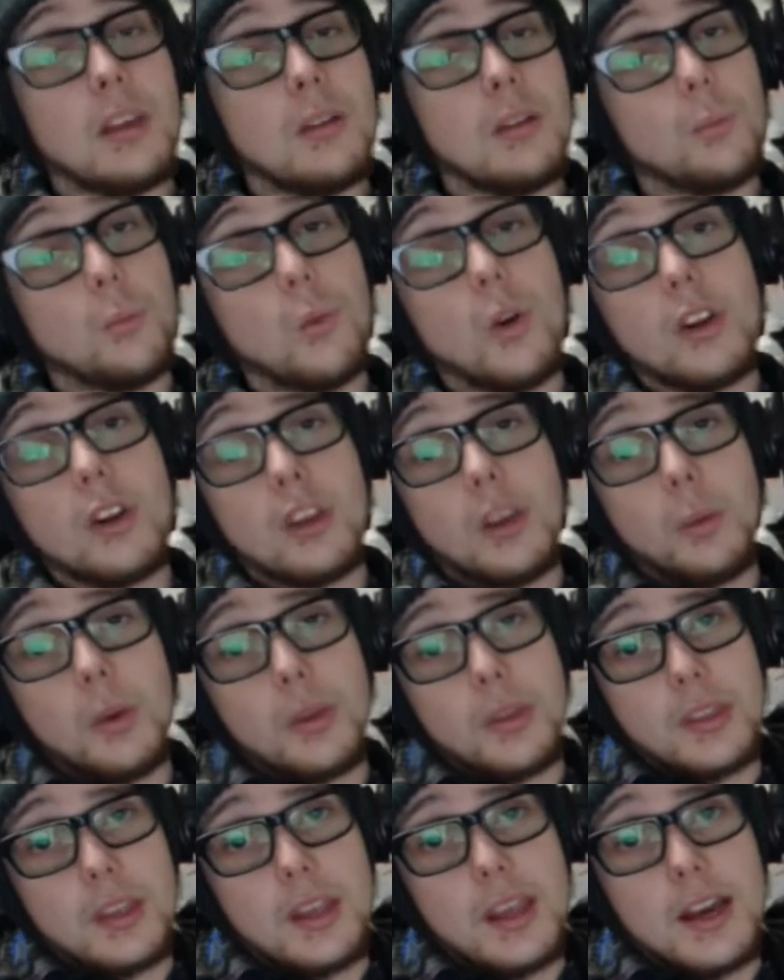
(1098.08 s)
working
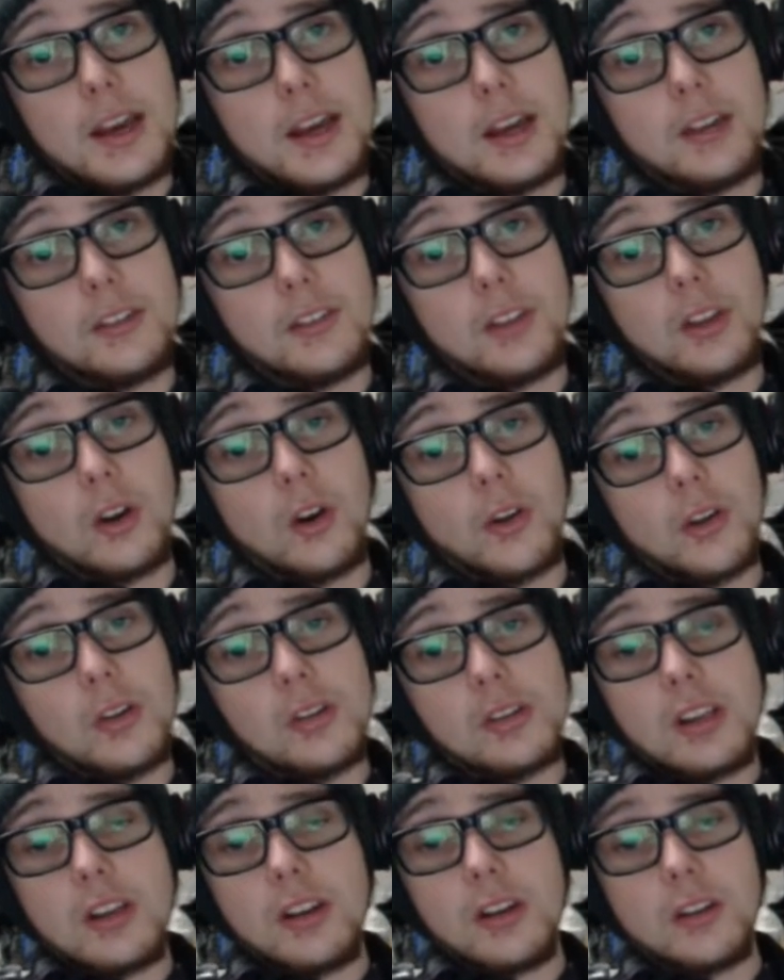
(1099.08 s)
with the Auto
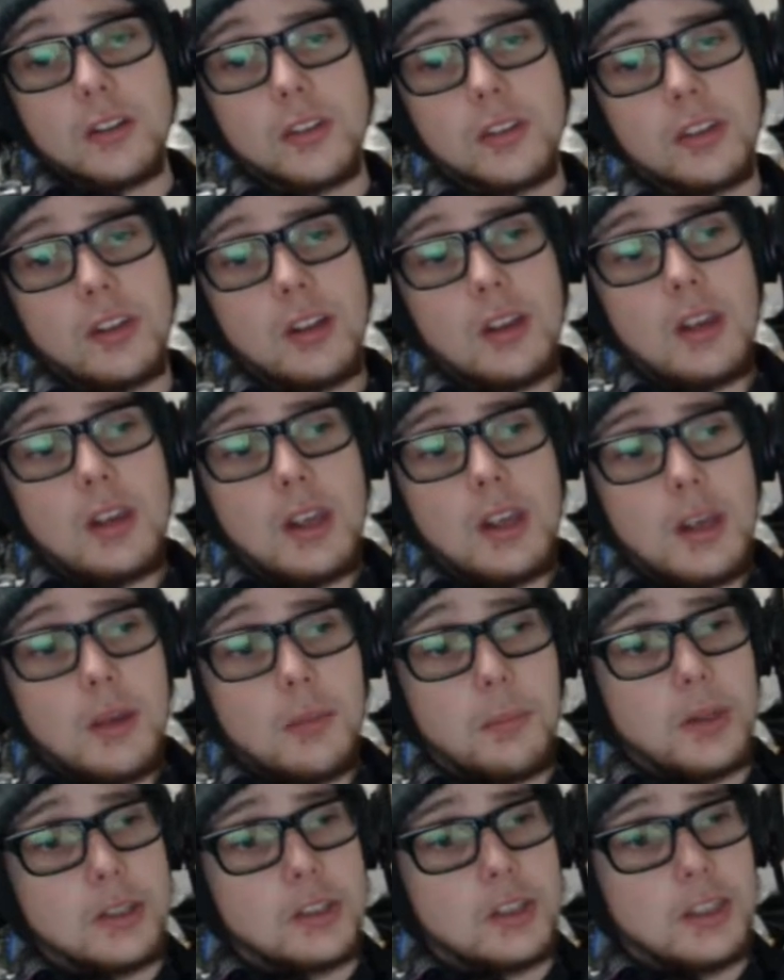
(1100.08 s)
Xenos,
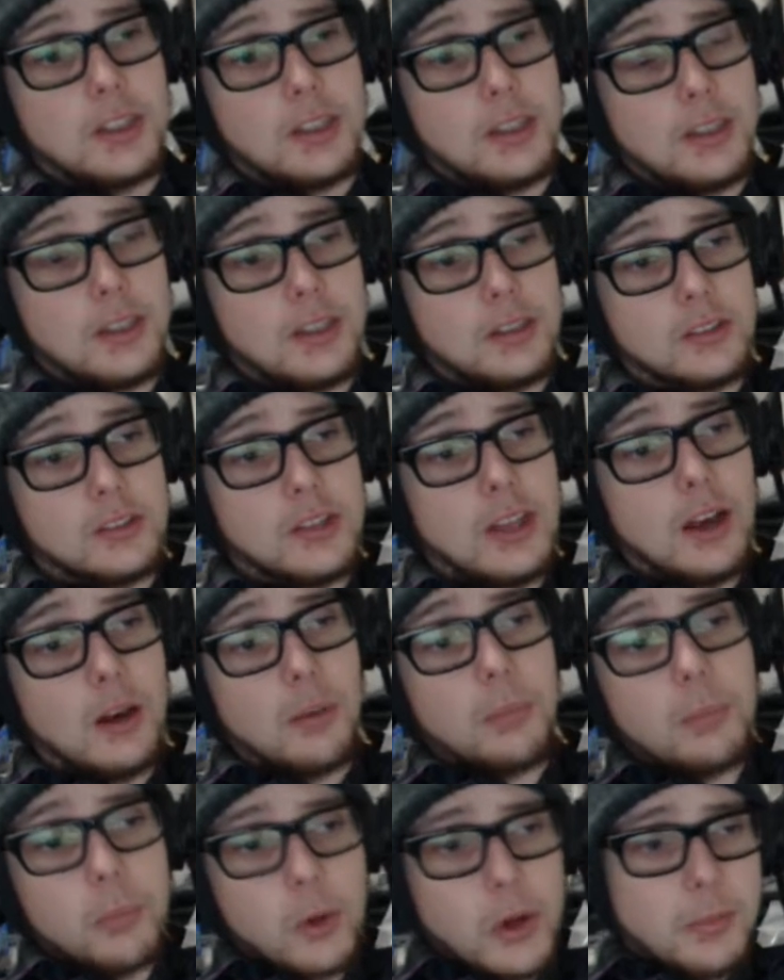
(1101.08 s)
but she is
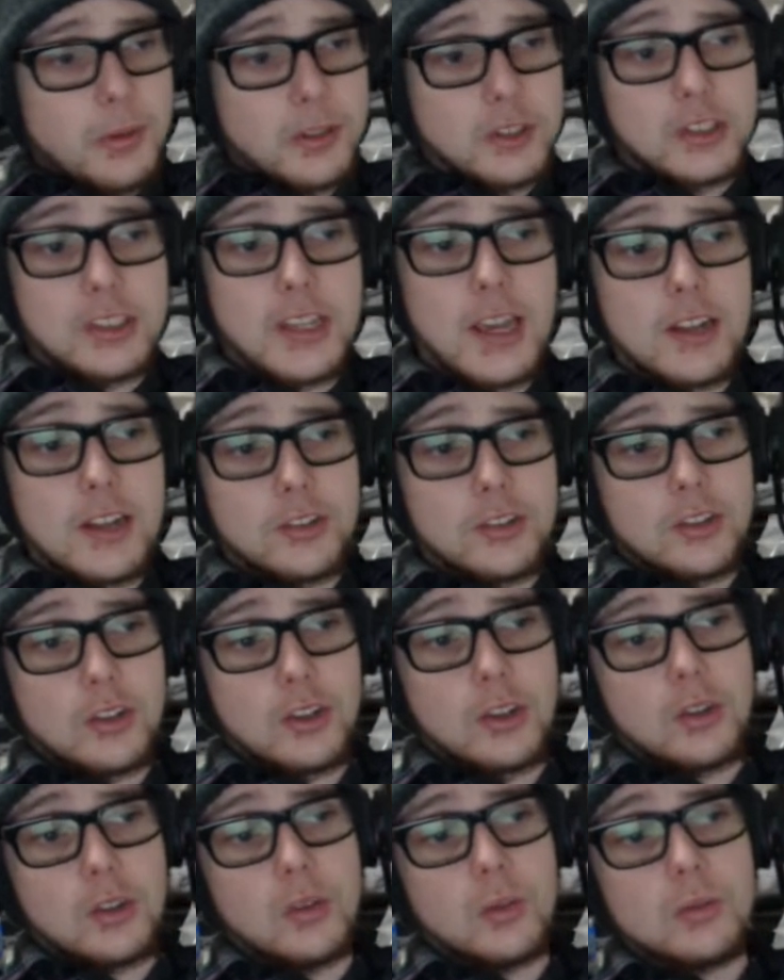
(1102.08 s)
now pretty much attached
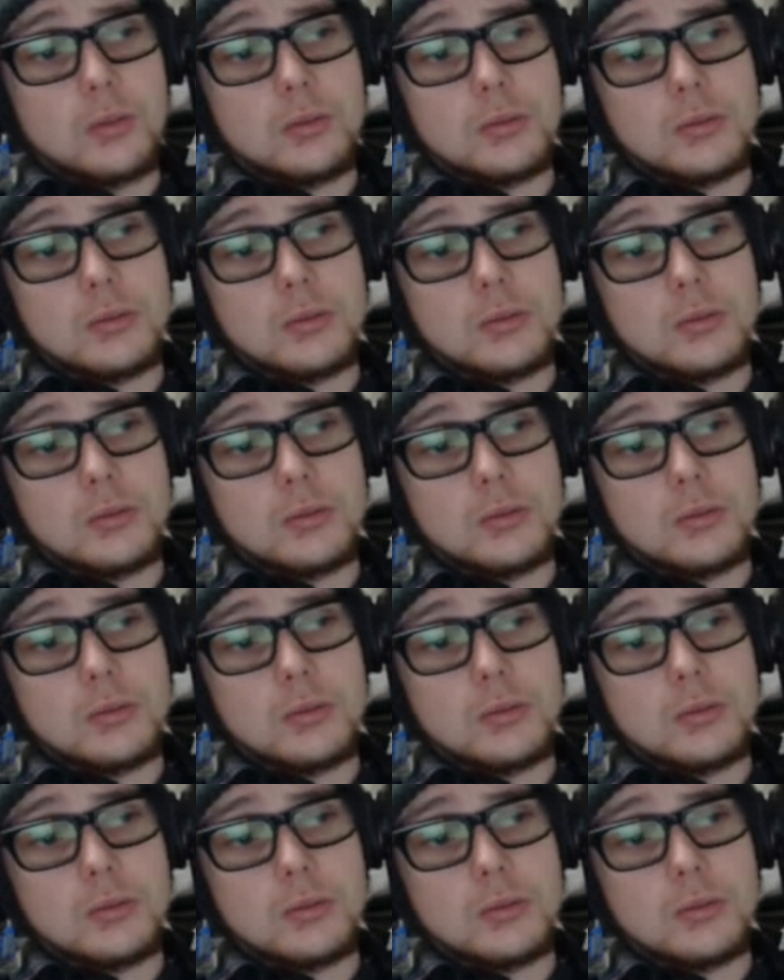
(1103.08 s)
to